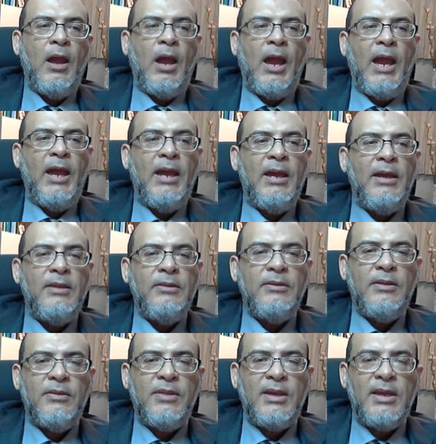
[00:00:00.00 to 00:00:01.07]
And
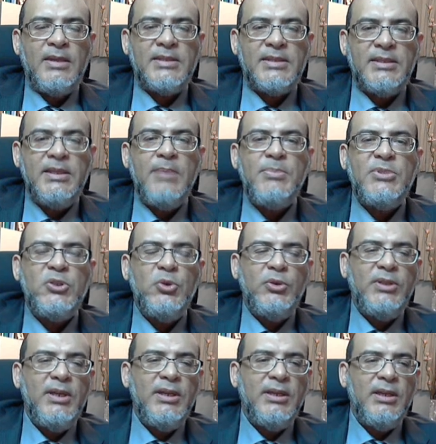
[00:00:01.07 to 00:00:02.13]
the steps you
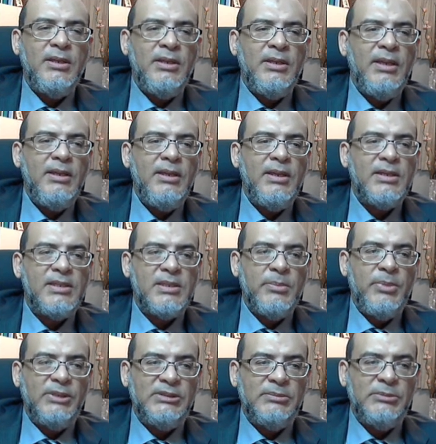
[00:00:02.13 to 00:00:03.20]
take in any
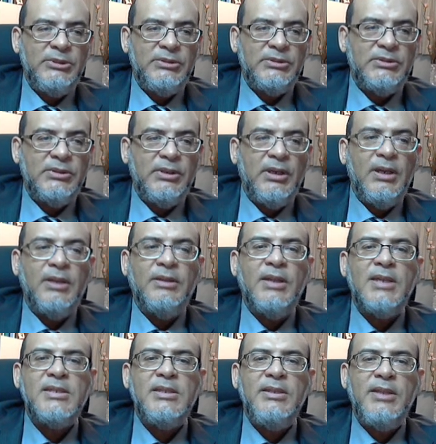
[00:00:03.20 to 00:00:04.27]
experiment
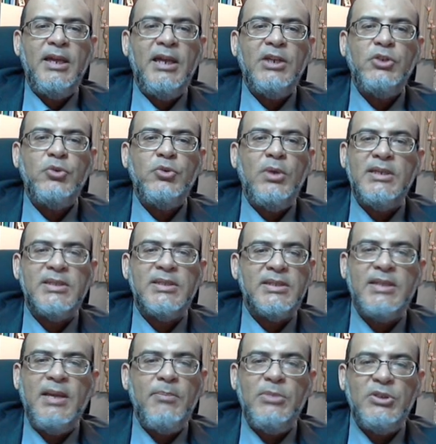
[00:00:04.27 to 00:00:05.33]
doesn't actually
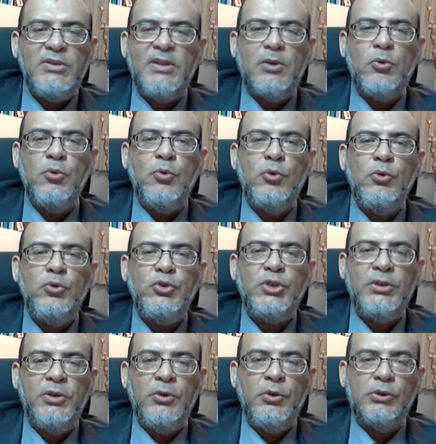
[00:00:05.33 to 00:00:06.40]
establish the
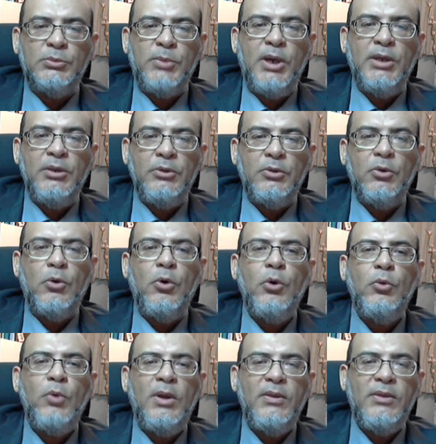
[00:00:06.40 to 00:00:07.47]
conclusion in your mind. All
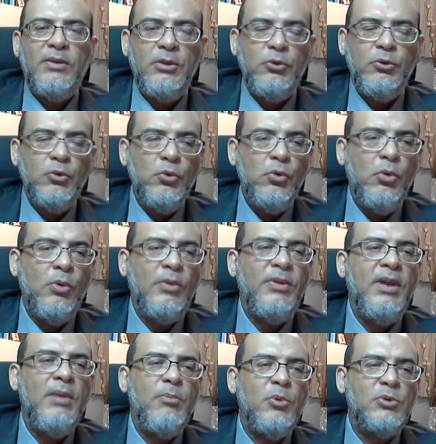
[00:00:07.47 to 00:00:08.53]
what they do,
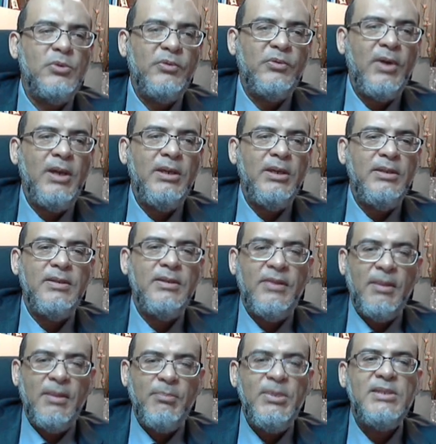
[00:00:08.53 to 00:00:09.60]
they provide the
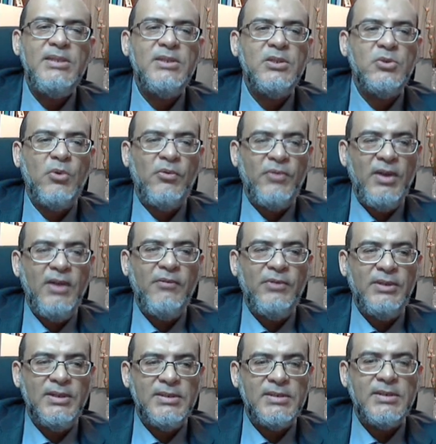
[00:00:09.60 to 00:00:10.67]
pieces of
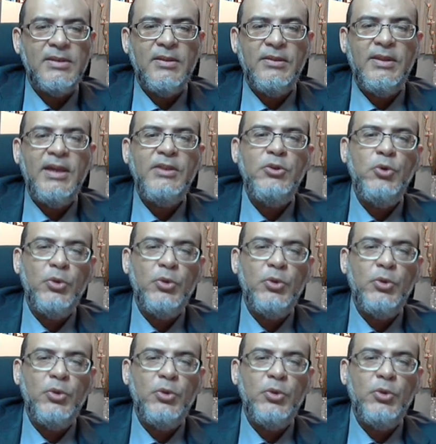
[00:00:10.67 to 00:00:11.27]
evidence that you